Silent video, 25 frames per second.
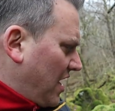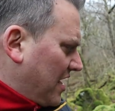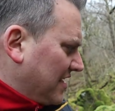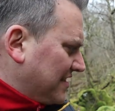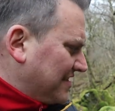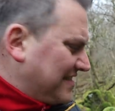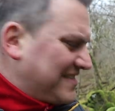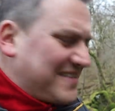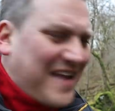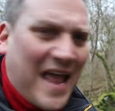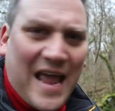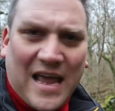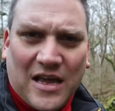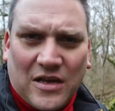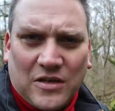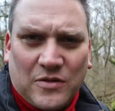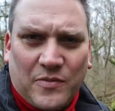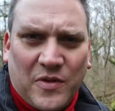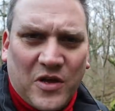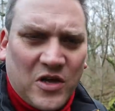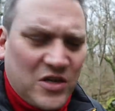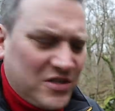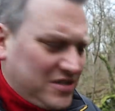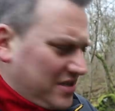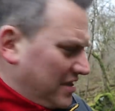a
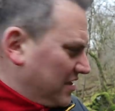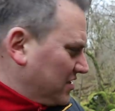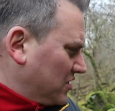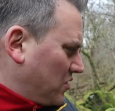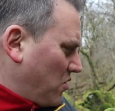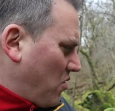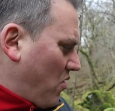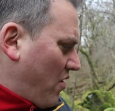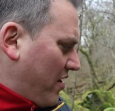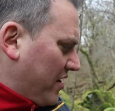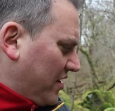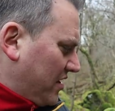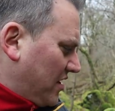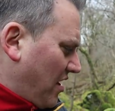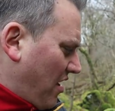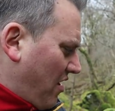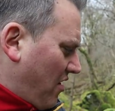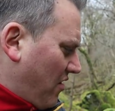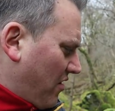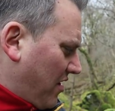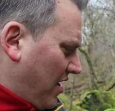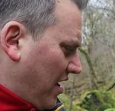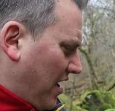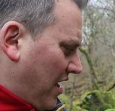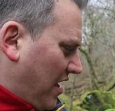second because it is quite
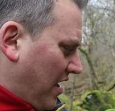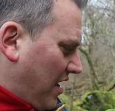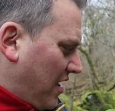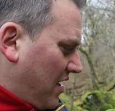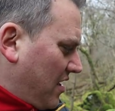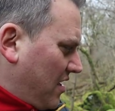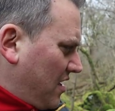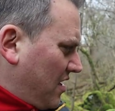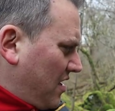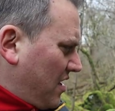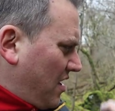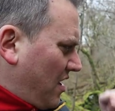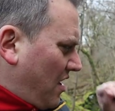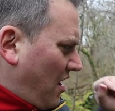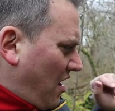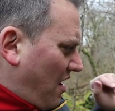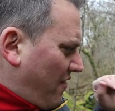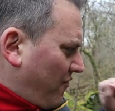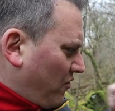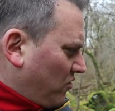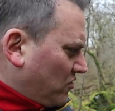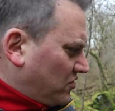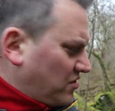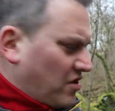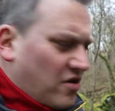dark here.
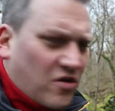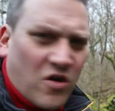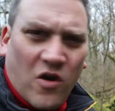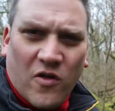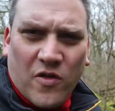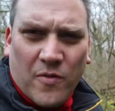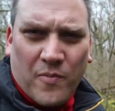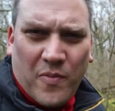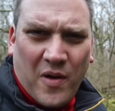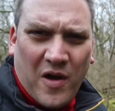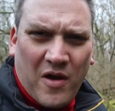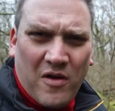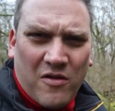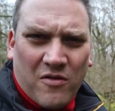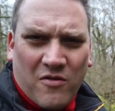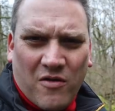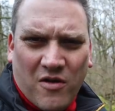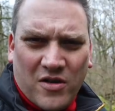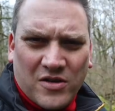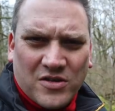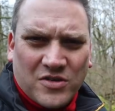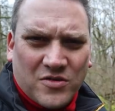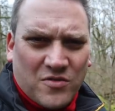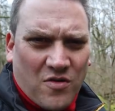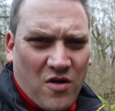I've also got the
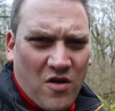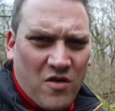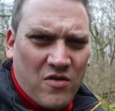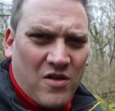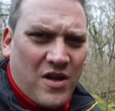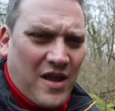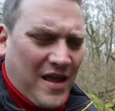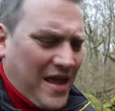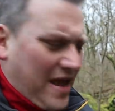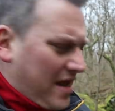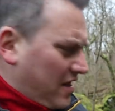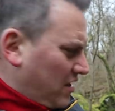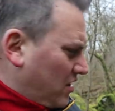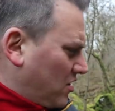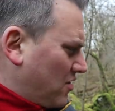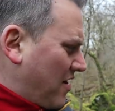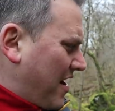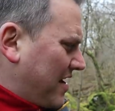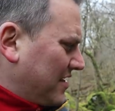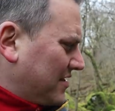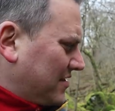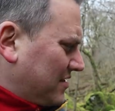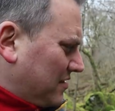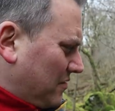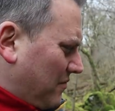polarizer on, again
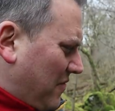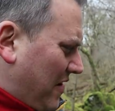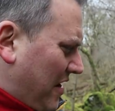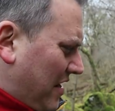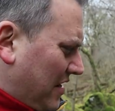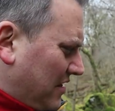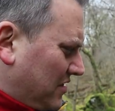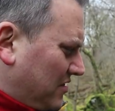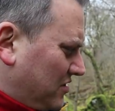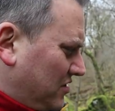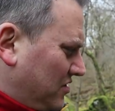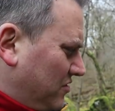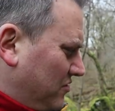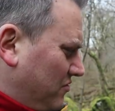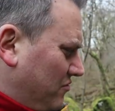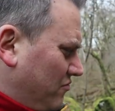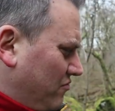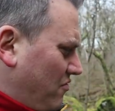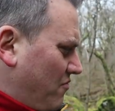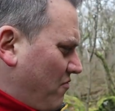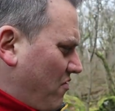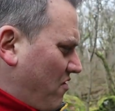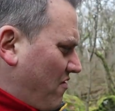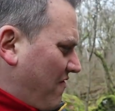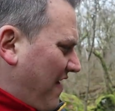cranked to the max, to
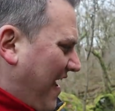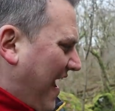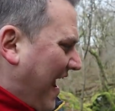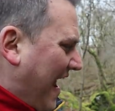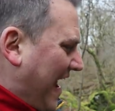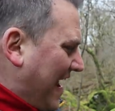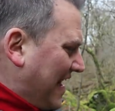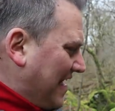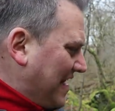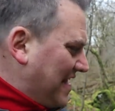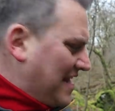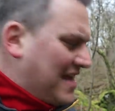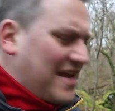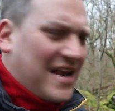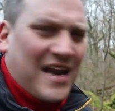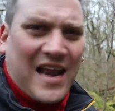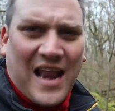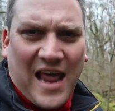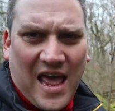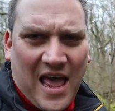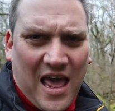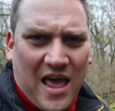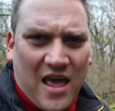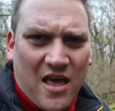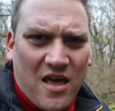remove any
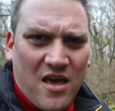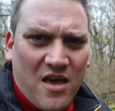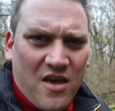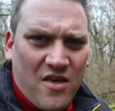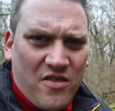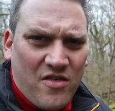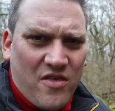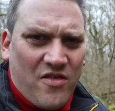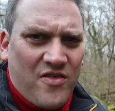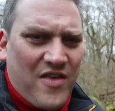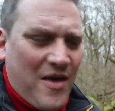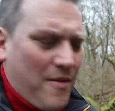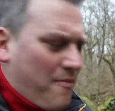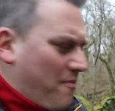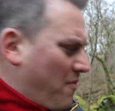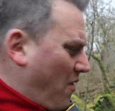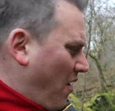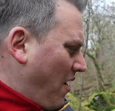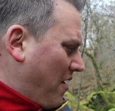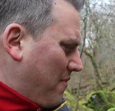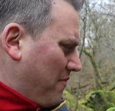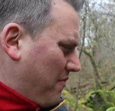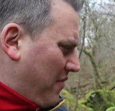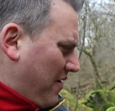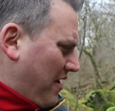glare that there
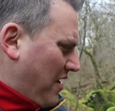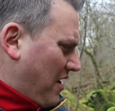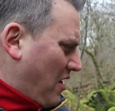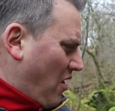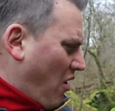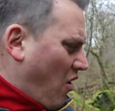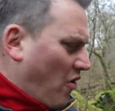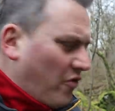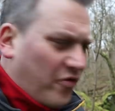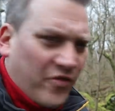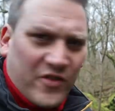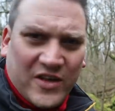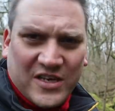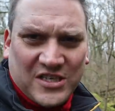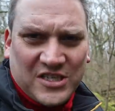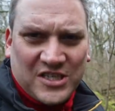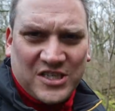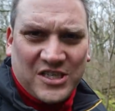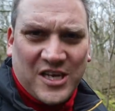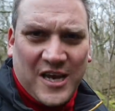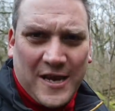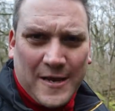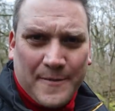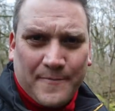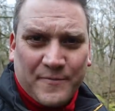might be on this
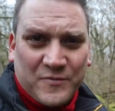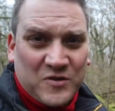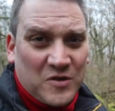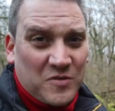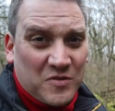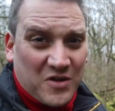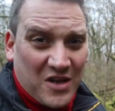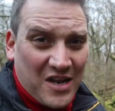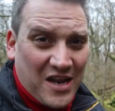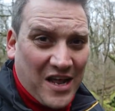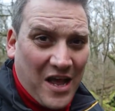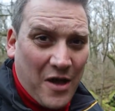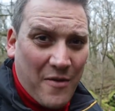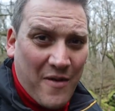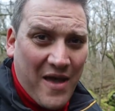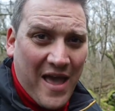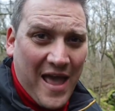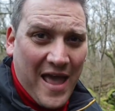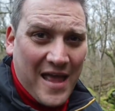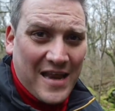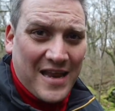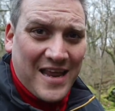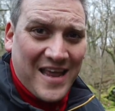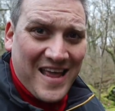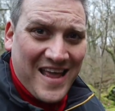scene. So I'm going to go
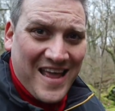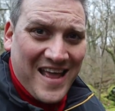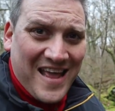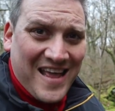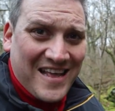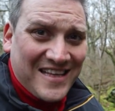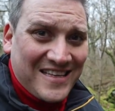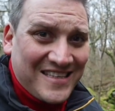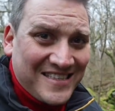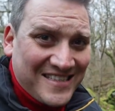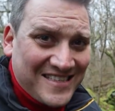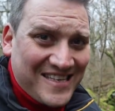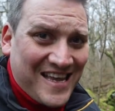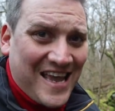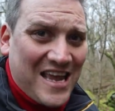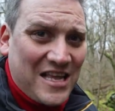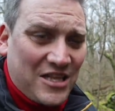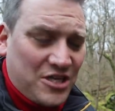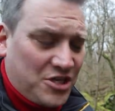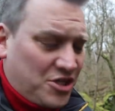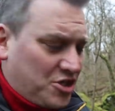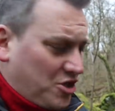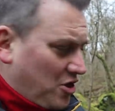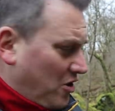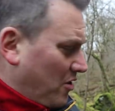ahead and take
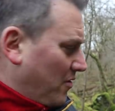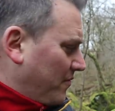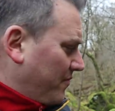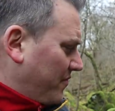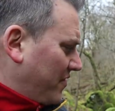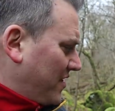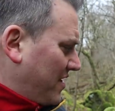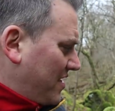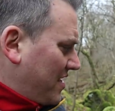the shot,